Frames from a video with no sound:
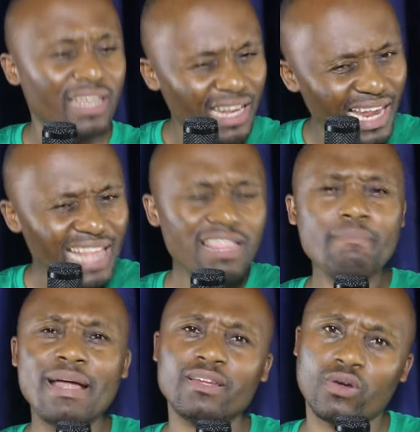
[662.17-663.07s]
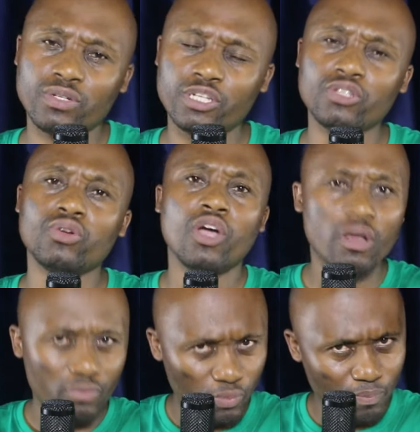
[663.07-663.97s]
Let the money continue
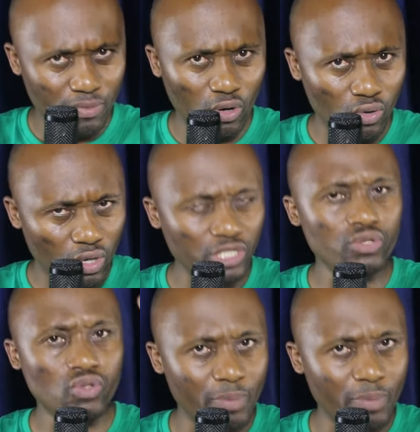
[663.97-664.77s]
to